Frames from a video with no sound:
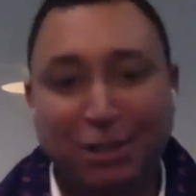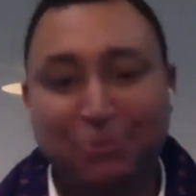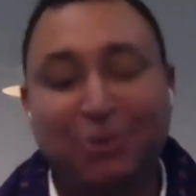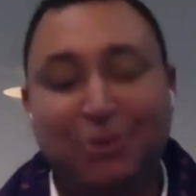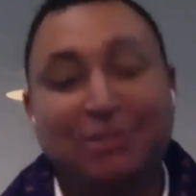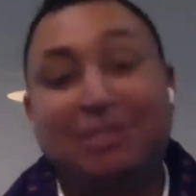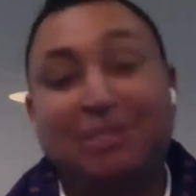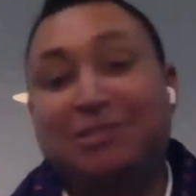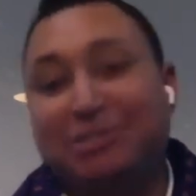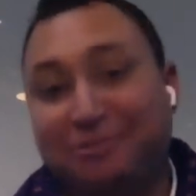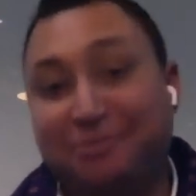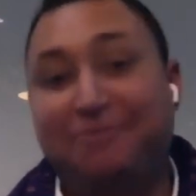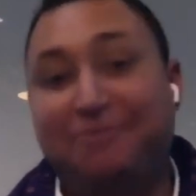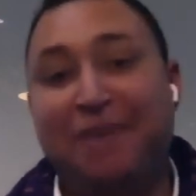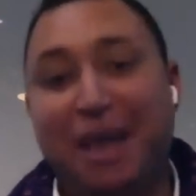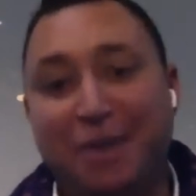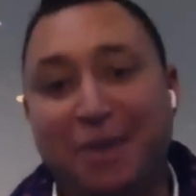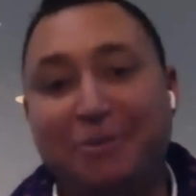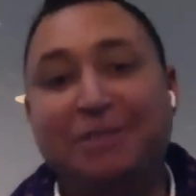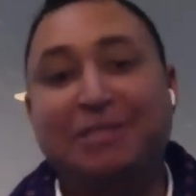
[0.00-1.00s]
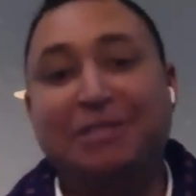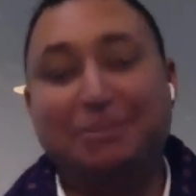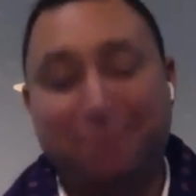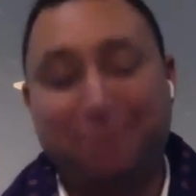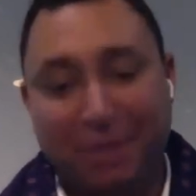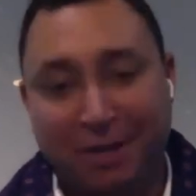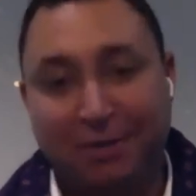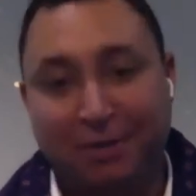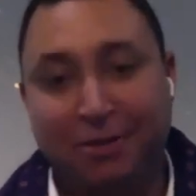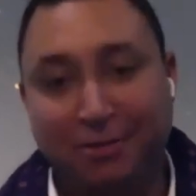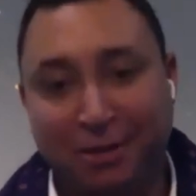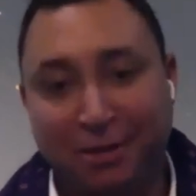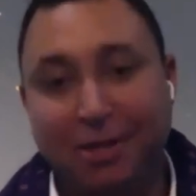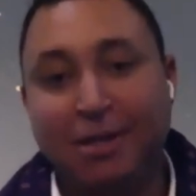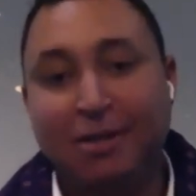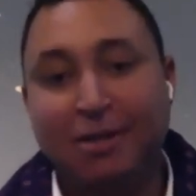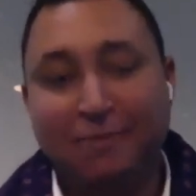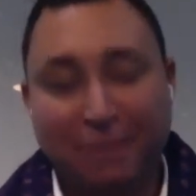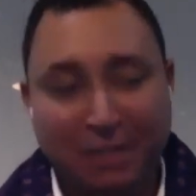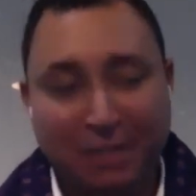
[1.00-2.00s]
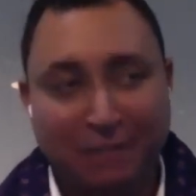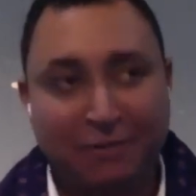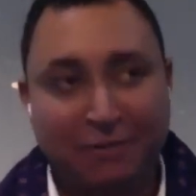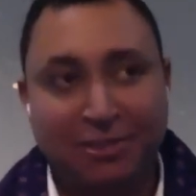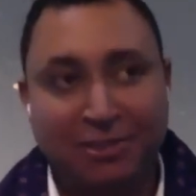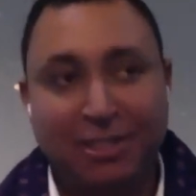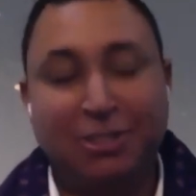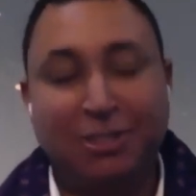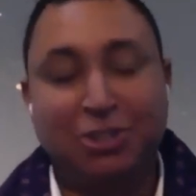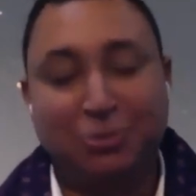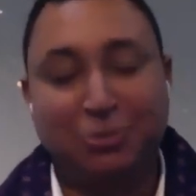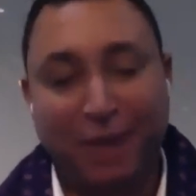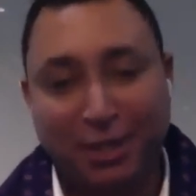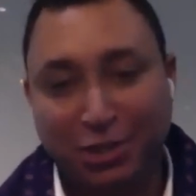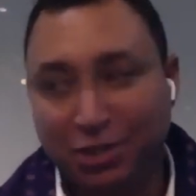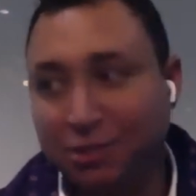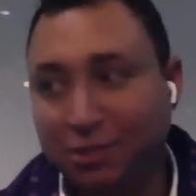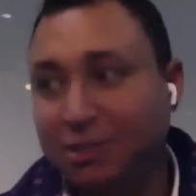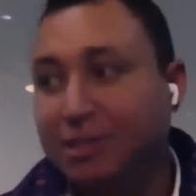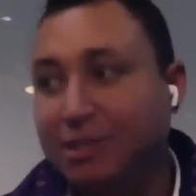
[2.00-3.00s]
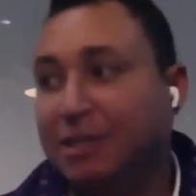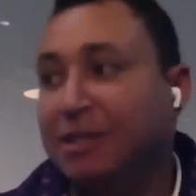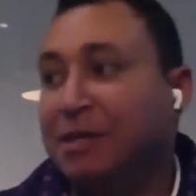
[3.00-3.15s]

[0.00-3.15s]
because it just varies depending on the different situation.